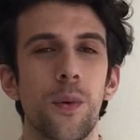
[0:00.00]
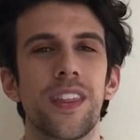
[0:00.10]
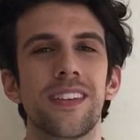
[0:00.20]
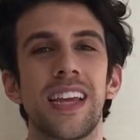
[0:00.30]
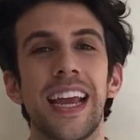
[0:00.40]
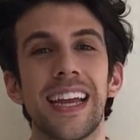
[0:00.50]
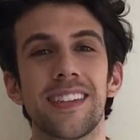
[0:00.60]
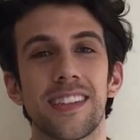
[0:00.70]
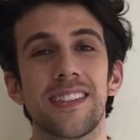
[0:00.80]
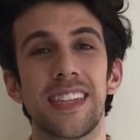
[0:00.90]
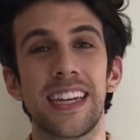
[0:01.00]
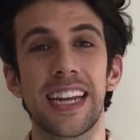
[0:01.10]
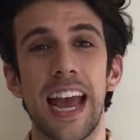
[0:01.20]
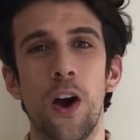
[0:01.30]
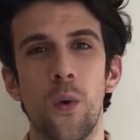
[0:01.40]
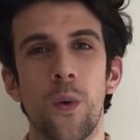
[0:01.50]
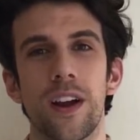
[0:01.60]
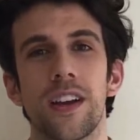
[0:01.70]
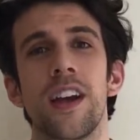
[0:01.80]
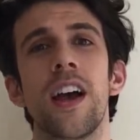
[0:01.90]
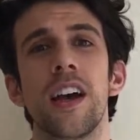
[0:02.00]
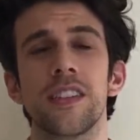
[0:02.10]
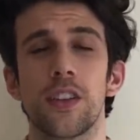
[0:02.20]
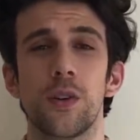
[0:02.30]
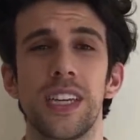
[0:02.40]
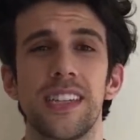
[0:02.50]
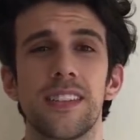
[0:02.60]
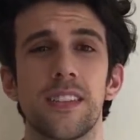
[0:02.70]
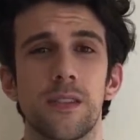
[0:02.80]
with his hands extending outward. So his